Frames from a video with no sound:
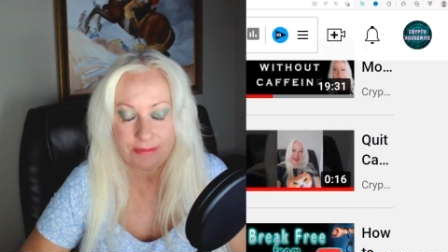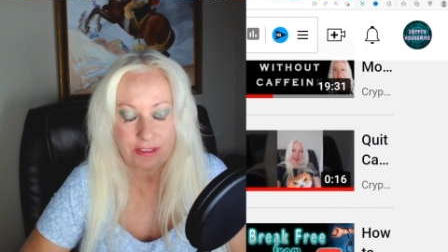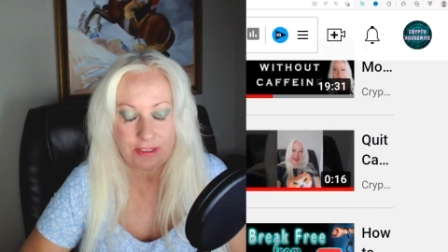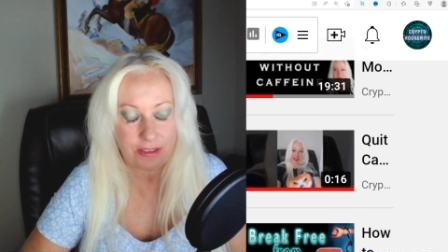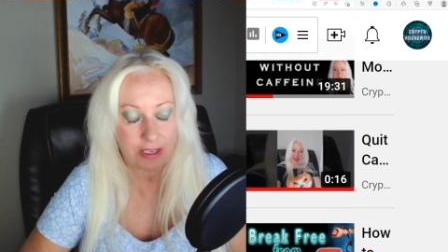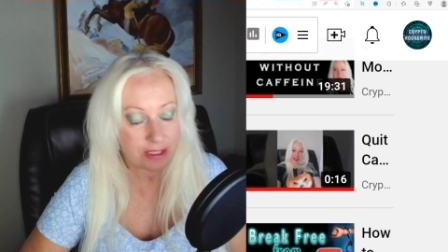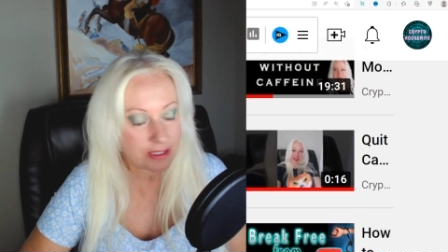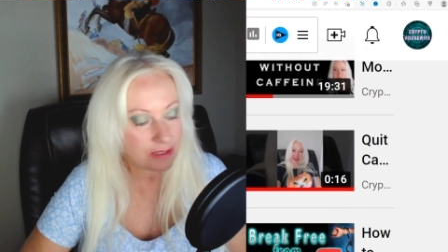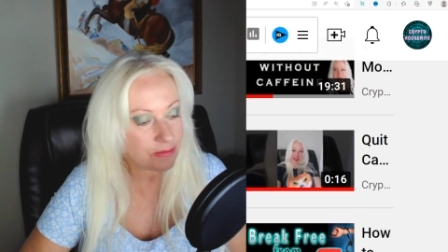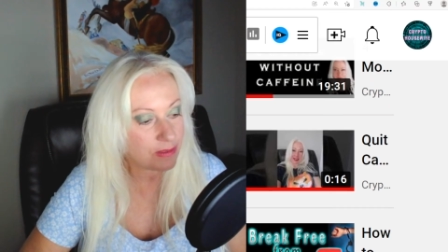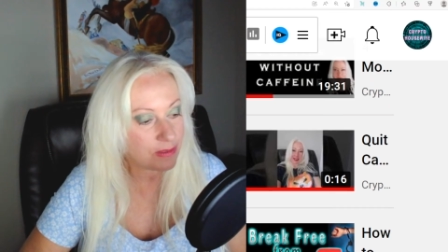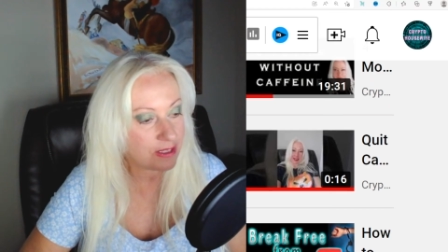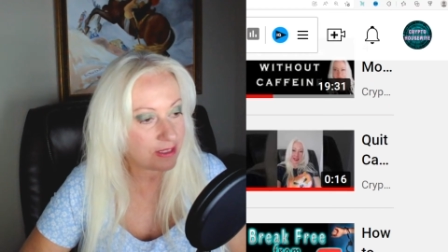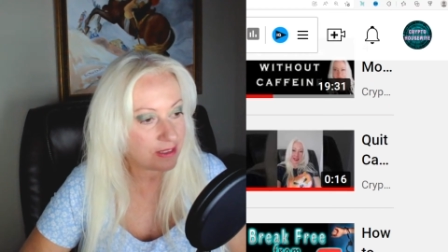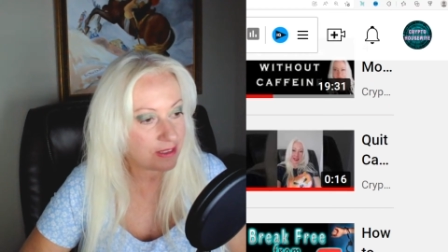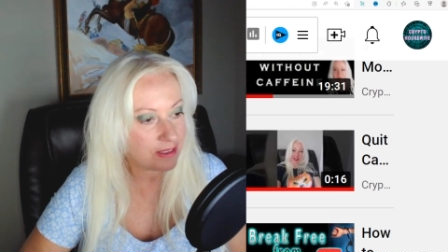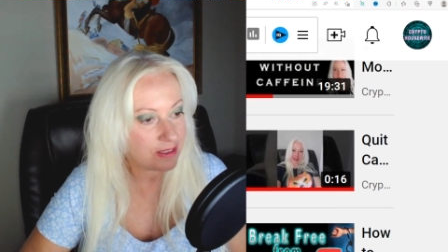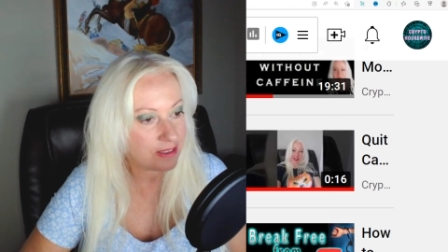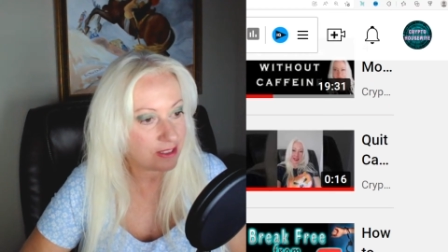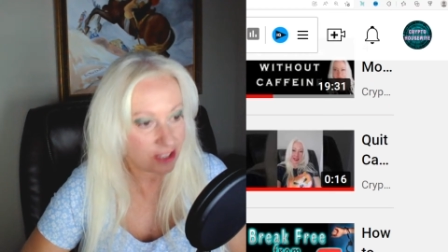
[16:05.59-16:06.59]
Trust
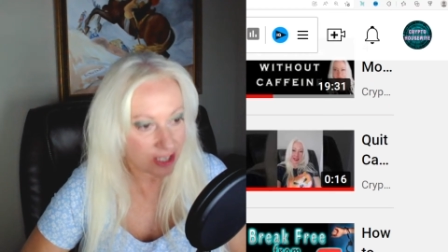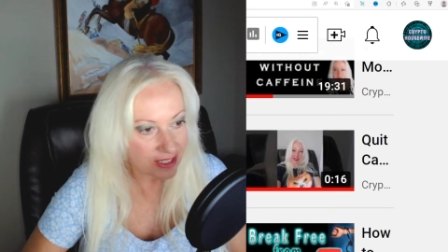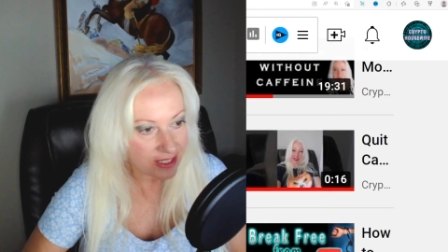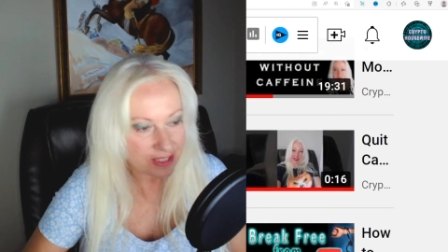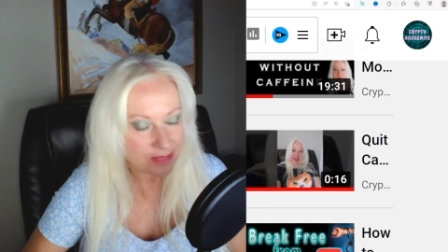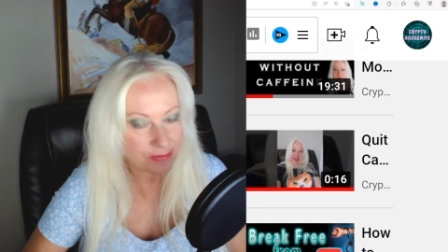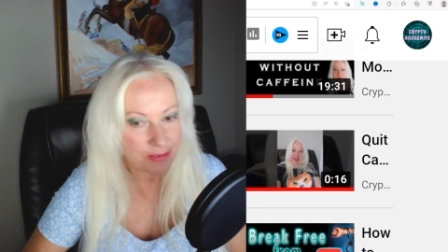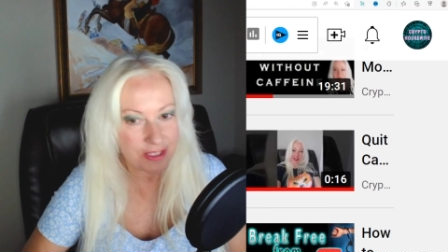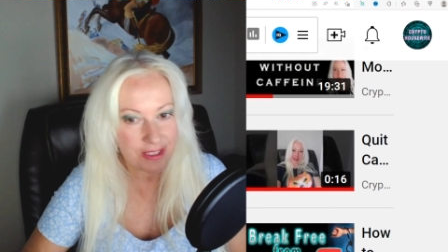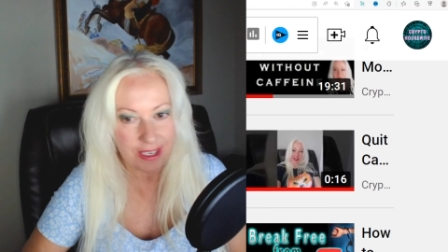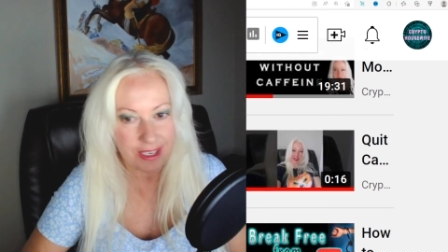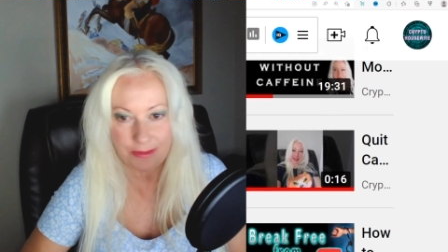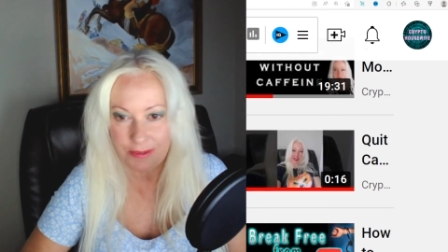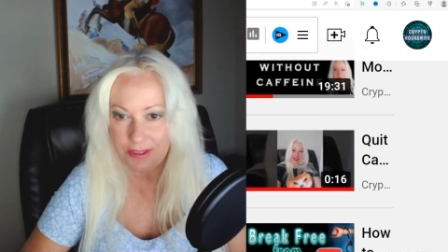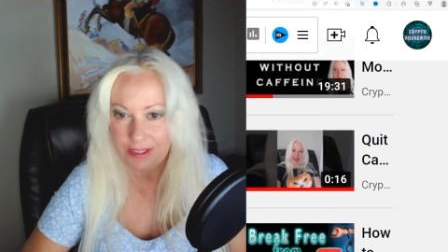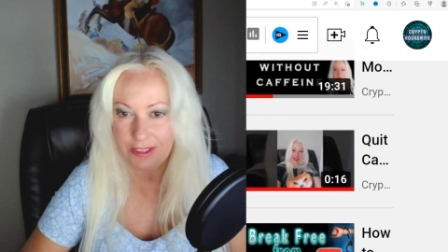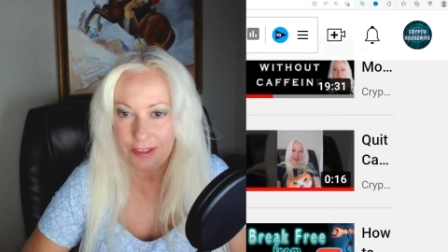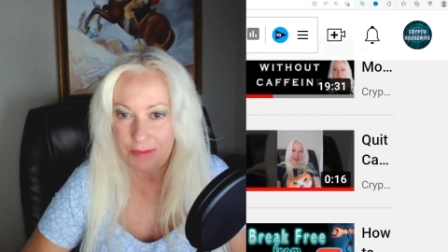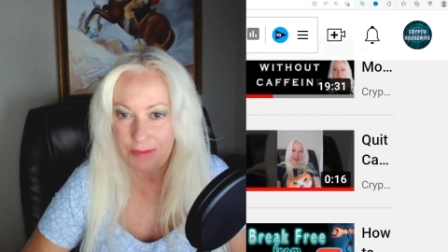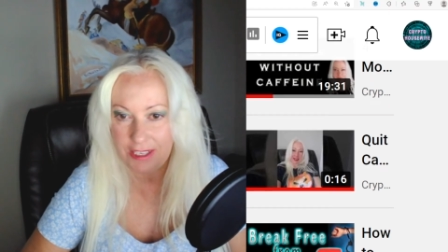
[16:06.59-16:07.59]
me, I
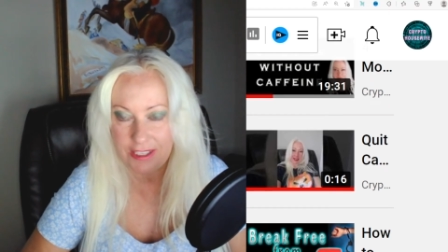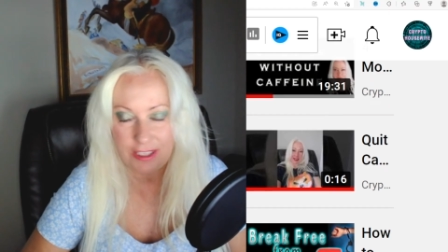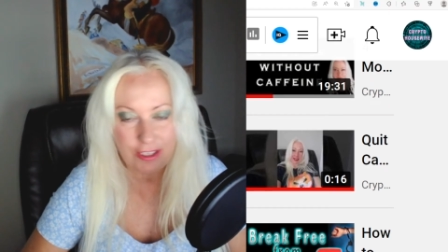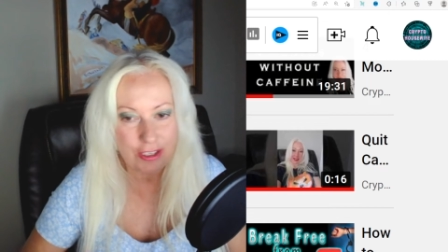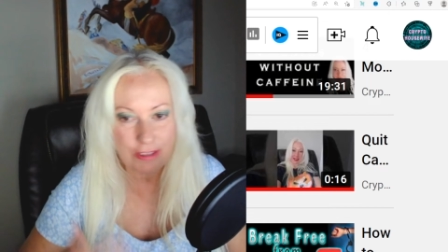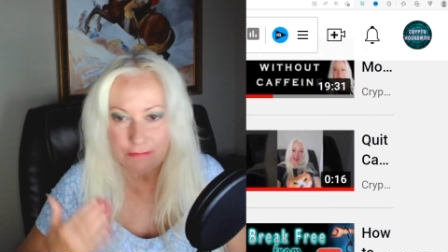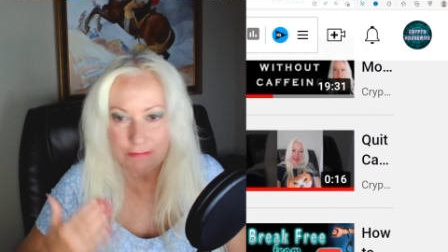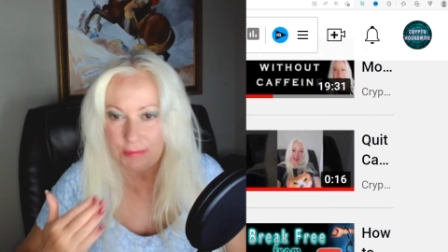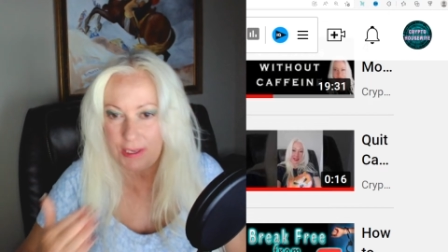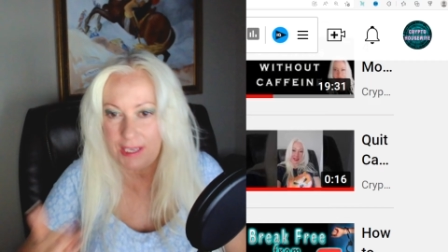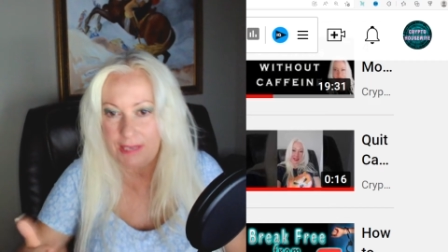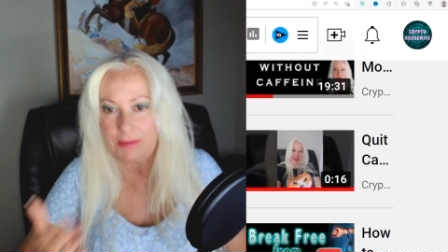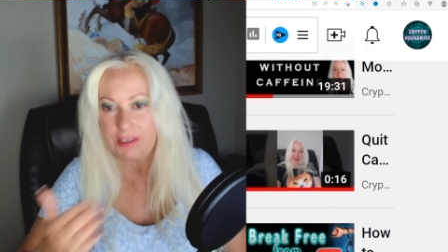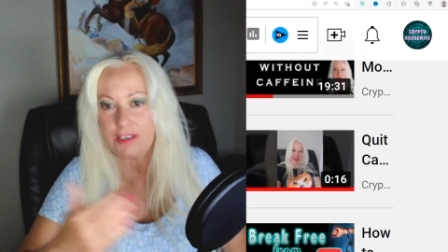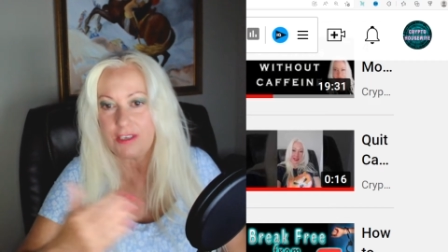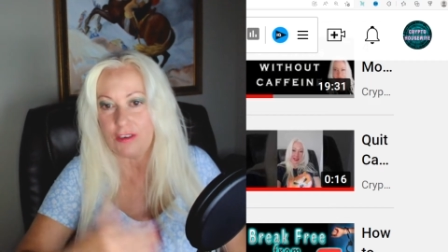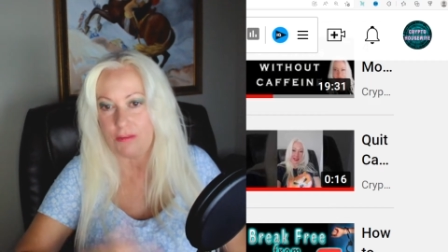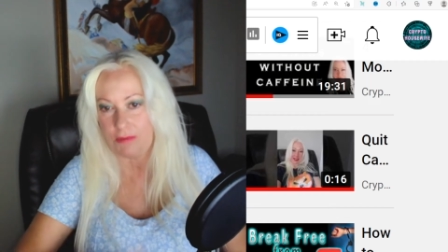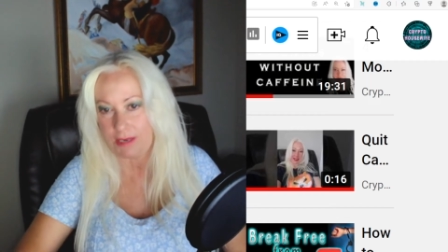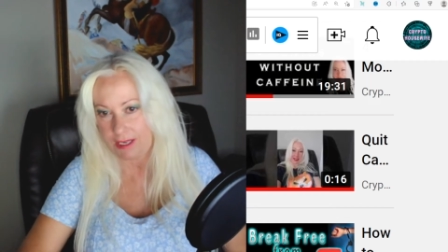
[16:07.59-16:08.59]
wouldn't go back. You couldn't pay me
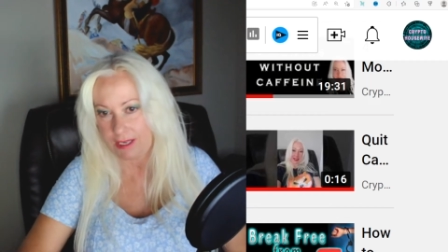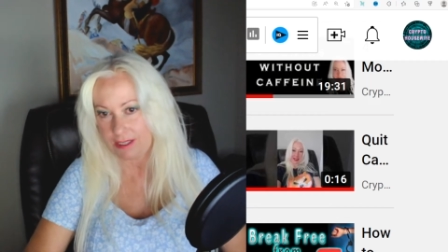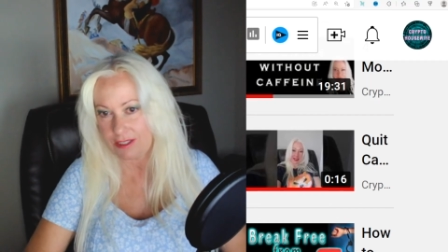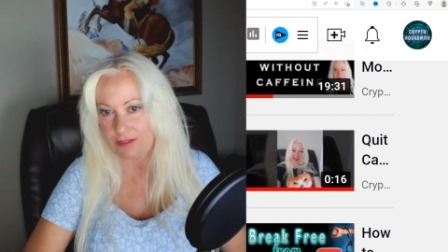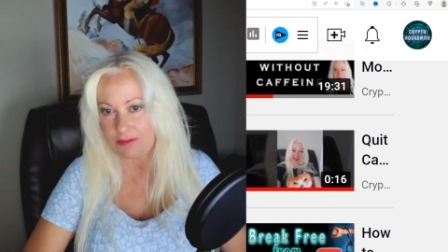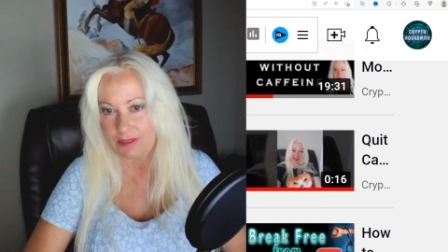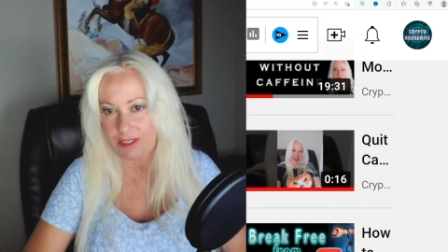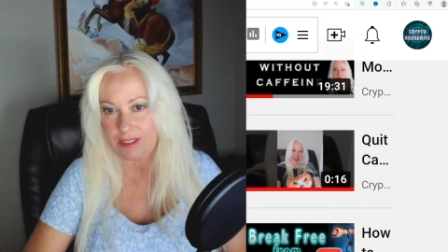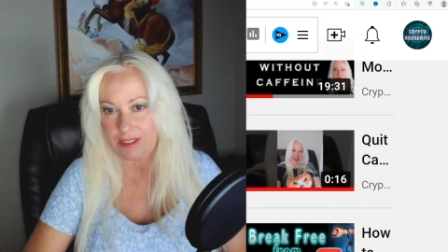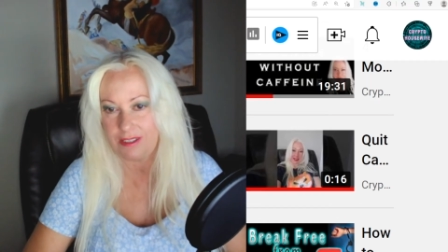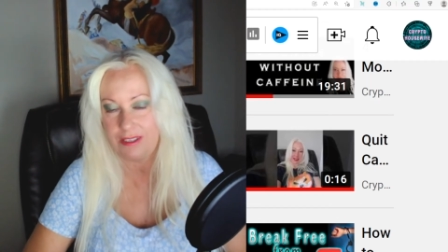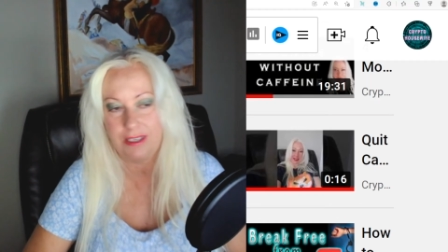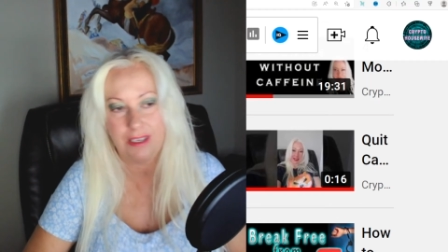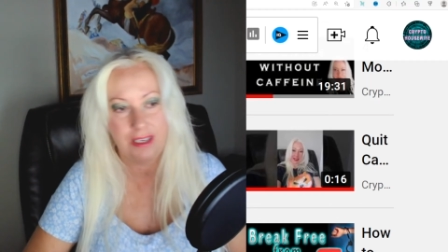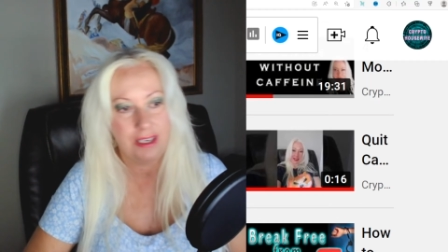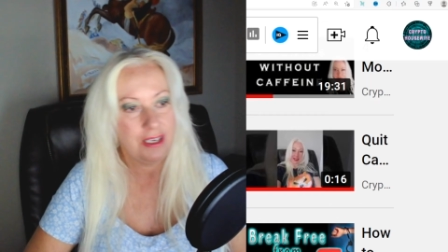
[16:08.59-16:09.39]
to go back to it.